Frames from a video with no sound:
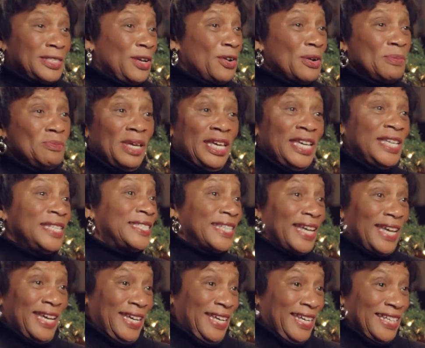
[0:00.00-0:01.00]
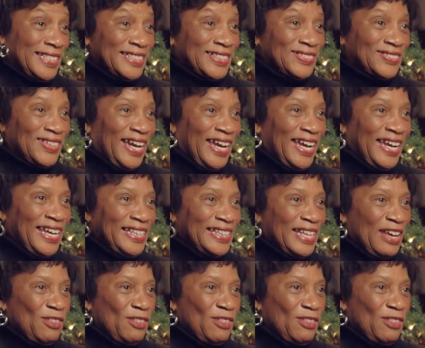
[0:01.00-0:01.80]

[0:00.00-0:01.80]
They're amazing, right?